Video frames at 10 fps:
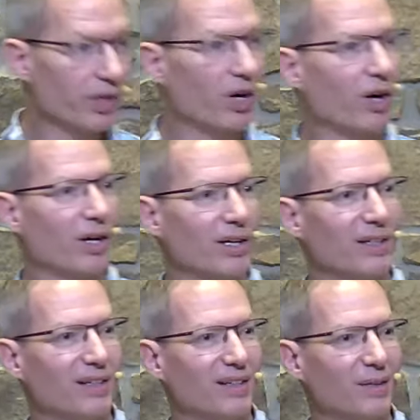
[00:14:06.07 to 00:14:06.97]
we are
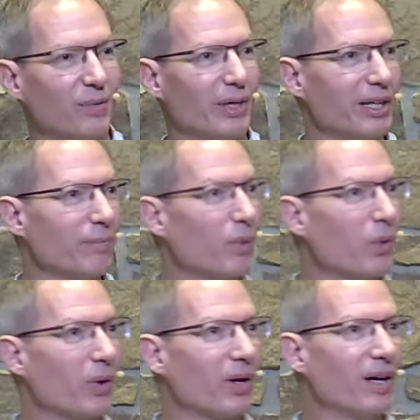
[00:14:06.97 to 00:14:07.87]
reading
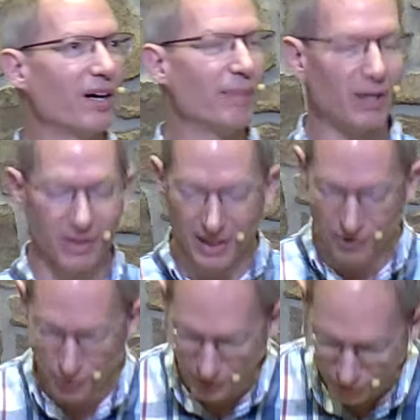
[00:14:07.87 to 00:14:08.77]
more about
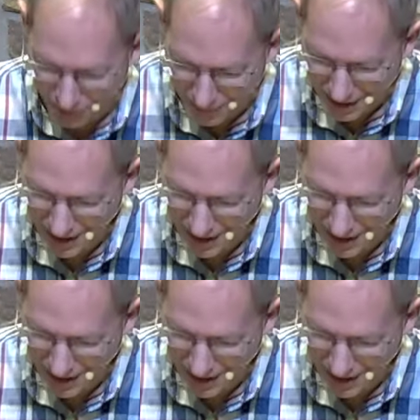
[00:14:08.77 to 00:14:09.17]
God's wisdom.